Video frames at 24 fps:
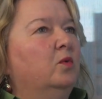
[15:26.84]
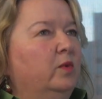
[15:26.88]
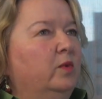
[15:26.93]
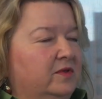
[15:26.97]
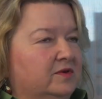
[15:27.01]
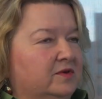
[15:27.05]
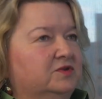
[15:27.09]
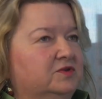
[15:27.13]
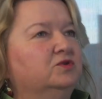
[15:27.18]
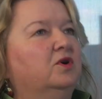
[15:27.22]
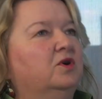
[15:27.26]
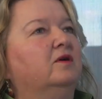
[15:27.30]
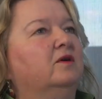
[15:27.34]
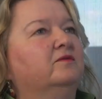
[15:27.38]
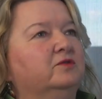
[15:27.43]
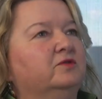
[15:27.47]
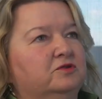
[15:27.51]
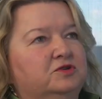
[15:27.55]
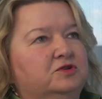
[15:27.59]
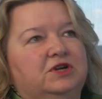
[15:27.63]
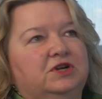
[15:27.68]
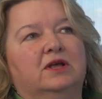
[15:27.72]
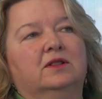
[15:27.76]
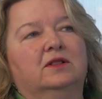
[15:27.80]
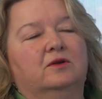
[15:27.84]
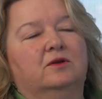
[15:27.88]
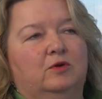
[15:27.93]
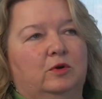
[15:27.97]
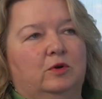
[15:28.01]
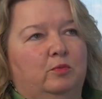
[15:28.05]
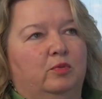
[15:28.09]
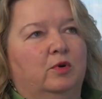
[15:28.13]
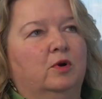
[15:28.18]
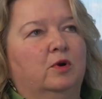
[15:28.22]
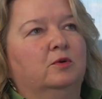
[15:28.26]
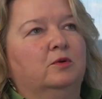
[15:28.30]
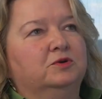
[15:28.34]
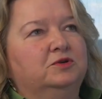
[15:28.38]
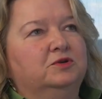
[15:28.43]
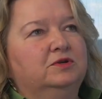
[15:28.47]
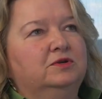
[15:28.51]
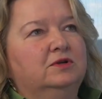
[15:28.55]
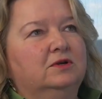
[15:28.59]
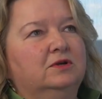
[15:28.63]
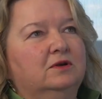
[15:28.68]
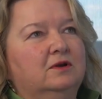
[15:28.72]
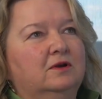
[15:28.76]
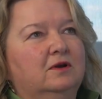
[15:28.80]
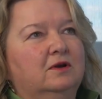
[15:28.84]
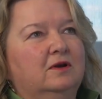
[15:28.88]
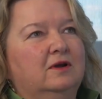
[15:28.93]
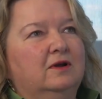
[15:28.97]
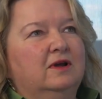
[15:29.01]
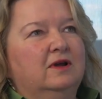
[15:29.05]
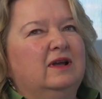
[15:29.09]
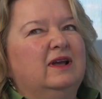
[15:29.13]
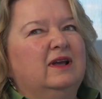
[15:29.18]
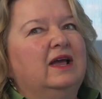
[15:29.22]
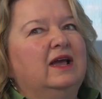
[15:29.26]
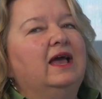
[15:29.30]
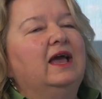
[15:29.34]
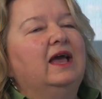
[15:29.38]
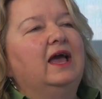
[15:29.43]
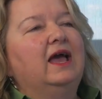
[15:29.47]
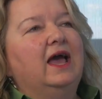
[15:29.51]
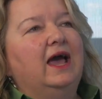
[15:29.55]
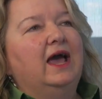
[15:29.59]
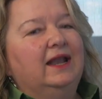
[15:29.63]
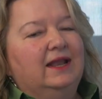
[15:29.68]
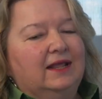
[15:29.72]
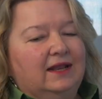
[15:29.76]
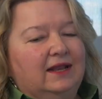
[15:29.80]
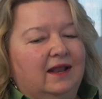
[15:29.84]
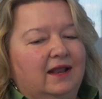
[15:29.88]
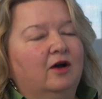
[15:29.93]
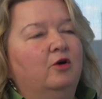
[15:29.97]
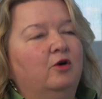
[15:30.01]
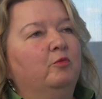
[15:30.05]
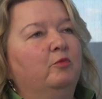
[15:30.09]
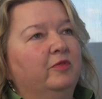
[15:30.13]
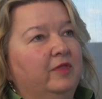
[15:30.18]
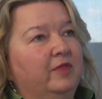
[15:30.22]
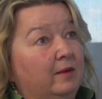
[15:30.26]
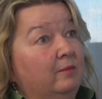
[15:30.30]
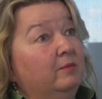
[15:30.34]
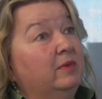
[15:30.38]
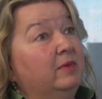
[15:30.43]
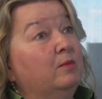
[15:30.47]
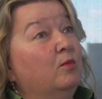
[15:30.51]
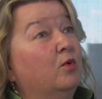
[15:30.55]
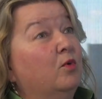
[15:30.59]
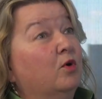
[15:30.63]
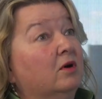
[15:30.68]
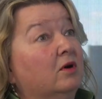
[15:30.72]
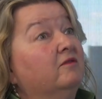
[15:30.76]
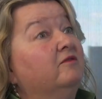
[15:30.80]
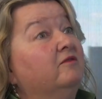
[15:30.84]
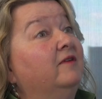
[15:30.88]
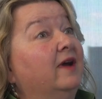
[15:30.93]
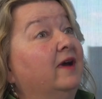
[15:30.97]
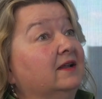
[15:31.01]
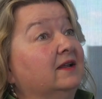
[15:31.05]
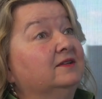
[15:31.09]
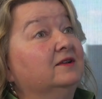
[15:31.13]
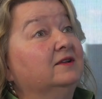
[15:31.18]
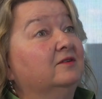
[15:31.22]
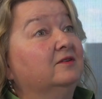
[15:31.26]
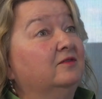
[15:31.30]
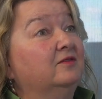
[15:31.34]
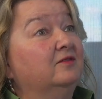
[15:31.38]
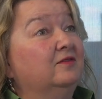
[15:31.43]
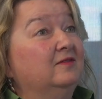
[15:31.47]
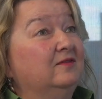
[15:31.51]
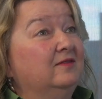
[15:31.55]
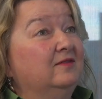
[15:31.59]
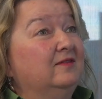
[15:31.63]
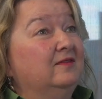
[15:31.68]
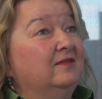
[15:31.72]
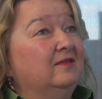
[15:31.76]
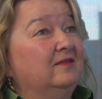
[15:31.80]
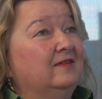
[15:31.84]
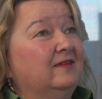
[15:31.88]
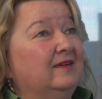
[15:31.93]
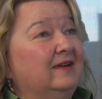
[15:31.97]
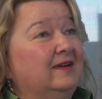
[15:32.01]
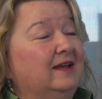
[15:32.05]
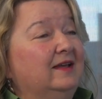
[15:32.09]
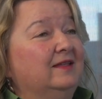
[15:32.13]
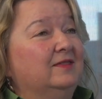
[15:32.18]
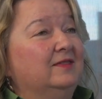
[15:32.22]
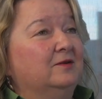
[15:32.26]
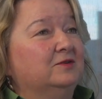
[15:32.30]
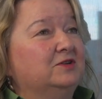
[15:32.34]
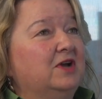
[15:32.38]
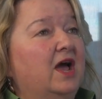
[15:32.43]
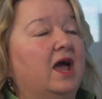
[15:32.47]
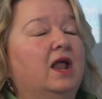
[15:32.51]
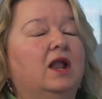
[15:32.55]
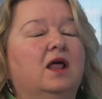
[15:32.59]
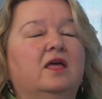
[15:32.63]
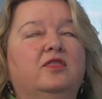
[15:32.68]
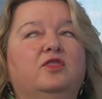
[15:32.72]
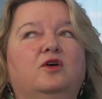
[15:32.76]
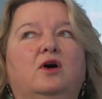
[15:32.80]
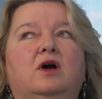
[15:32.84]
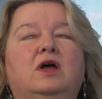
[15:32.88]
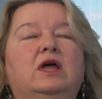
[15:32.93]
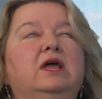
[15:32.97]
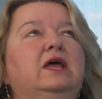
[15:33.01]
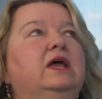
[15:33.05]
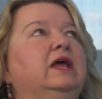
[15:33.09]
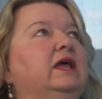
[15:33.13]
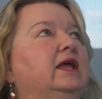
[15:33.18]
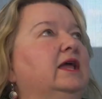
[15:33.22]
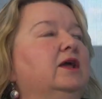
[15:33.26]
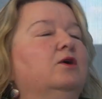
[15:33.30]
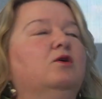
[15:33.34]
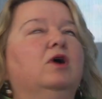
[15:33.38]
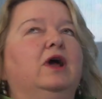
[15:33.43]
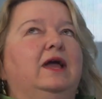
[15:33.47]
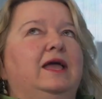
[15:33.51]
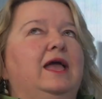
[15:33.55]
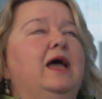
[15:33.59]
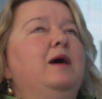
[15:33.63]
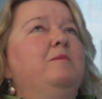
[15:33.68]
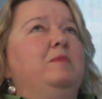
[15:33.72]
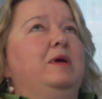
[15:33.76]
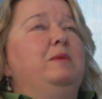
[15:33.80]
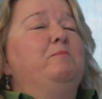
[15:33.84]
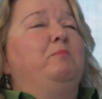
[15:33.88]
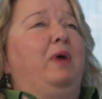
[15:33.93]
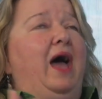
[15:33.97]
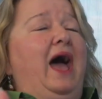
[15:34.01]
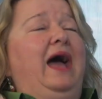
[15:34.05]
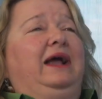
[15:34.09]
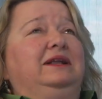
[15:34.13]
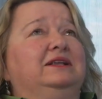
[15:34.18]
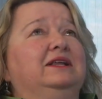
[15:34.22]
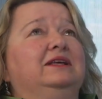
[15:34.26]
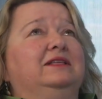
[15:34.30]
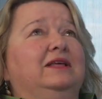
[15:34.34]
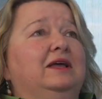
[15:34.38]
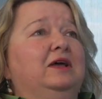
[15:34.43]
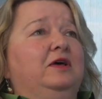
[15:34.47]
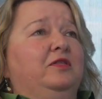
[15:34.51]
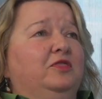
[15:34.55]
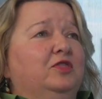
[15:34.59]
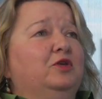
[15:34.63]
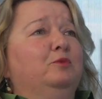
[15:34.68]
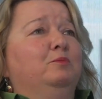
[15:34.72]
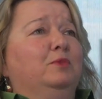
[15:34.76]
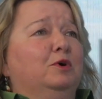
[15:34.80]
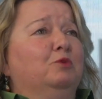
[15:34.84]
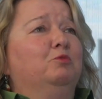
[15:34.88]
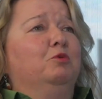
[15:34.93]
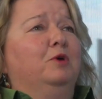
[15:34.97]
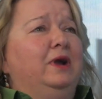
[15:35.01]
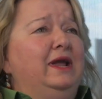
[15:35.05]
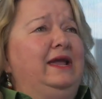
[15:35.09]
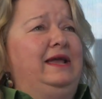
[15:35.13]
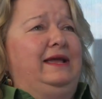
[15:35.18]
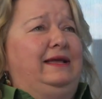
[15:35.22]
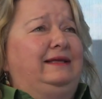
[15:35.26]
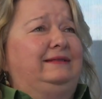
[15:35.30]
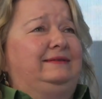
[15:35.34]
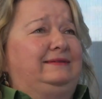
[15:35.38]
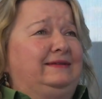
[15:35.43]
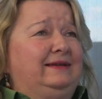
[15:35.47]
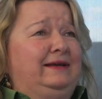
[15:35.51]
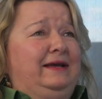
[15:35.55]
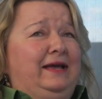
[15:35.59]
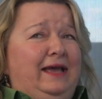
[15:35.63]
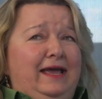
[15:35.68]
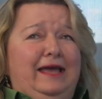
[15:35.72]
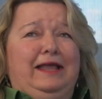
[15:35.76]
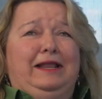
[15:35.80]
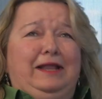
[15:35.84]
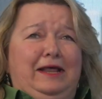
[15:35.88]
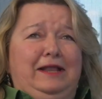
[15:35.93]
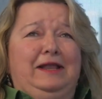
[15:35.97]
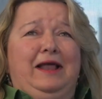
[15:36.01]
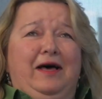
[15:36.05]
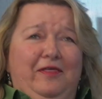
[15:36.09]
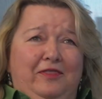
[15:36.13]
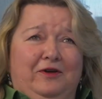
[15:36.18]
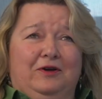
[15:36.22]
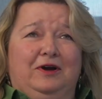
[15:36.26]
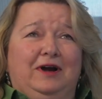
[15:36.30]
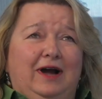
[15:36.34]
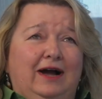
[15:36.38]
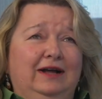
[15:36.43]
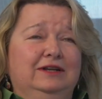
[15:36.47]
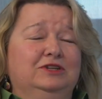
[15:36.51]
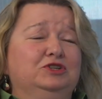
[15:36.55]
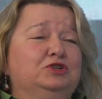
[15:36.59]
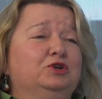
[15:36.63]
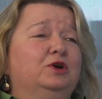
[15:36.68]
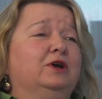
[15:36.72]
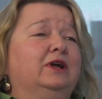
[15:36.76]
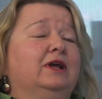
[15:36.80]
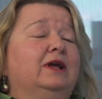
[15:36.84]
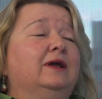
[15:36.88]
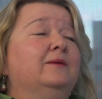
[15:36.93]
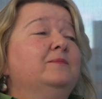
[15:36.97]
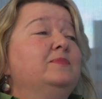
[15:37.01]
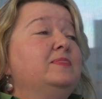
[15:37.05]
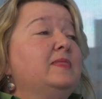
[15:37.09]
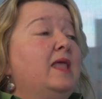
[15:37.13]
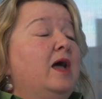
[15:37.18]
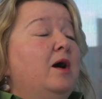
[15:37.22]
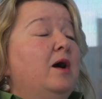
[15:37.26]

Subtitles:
with a softer, gentler approach. And it helped them be more effective in their job. And I thought, here I am impacting the Marine in another country.